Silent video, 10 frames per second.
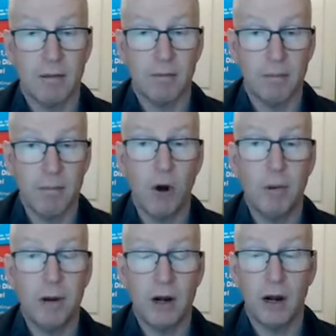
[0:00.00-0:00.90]

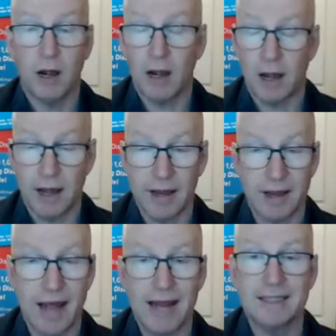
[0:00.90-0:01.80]
Melbourne
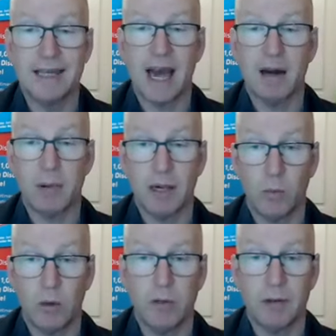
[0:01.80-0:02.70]
undoubtedly
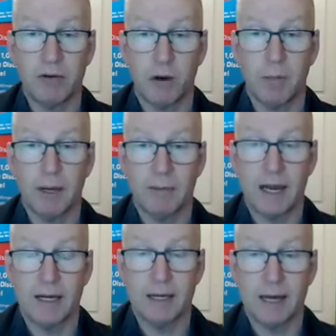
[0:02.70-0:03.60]
will be dropping, mate.